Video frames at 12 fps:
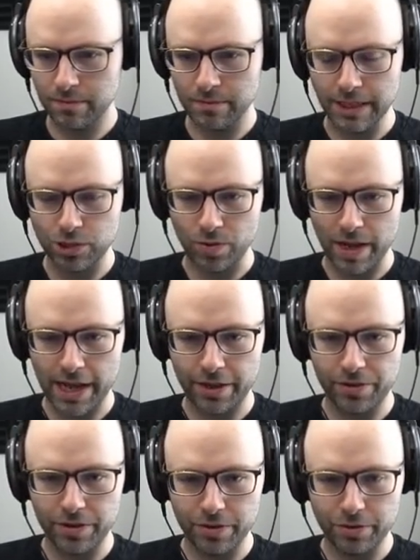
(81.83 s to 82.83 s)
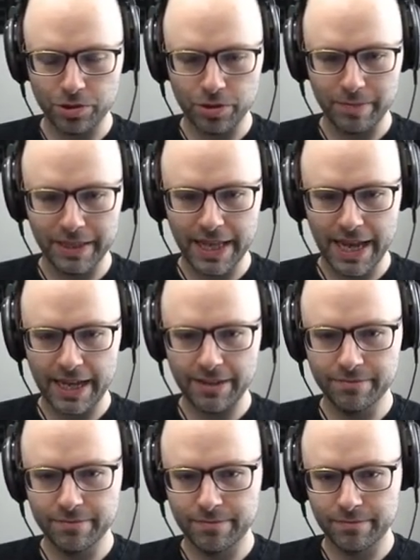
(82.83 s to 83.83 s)
That's why you use a bidet?
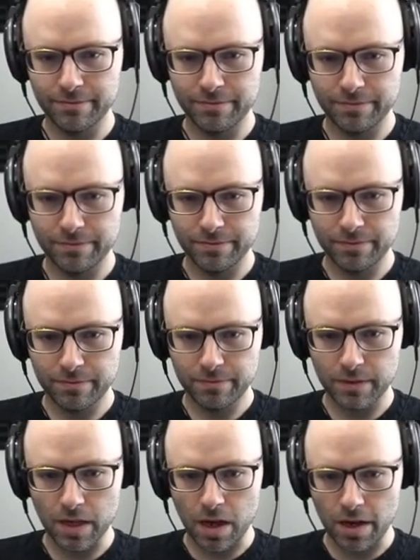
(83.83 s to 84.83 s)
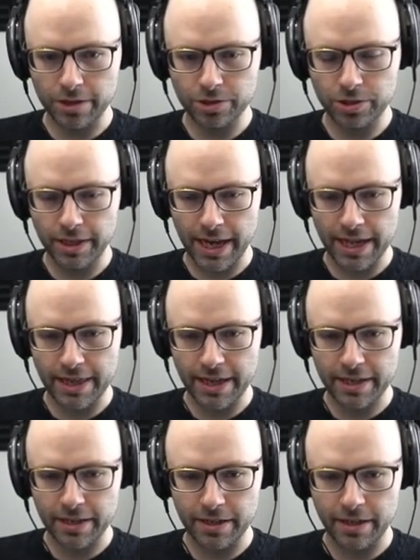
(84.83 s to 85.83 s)
Honestly, I
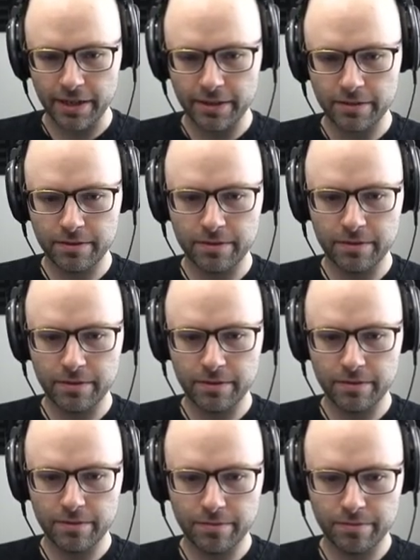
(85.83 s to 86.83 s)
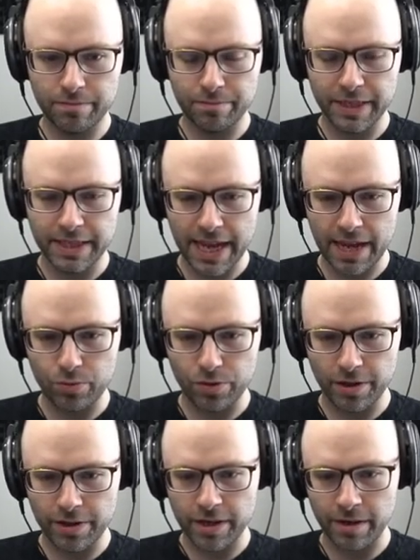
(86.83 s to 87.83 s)
think bidet would
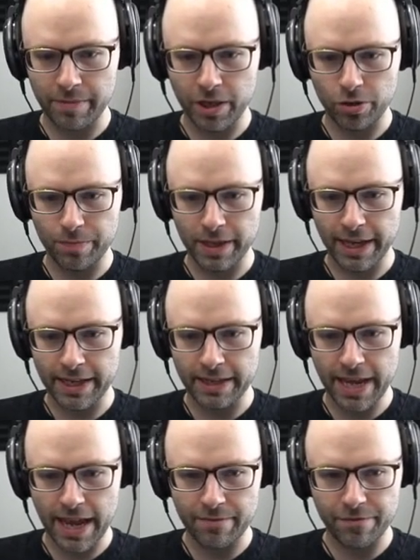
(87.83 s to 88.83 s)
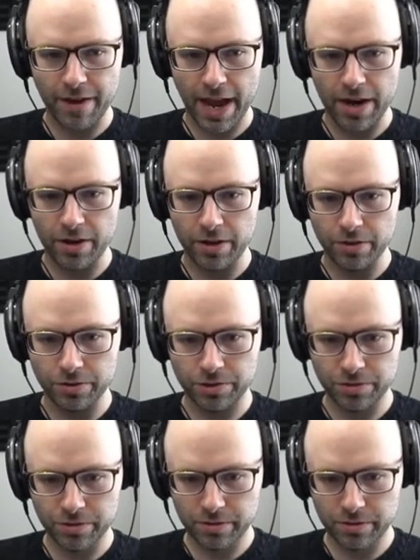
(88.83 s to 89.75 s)
have cut me open like a damn fire hose.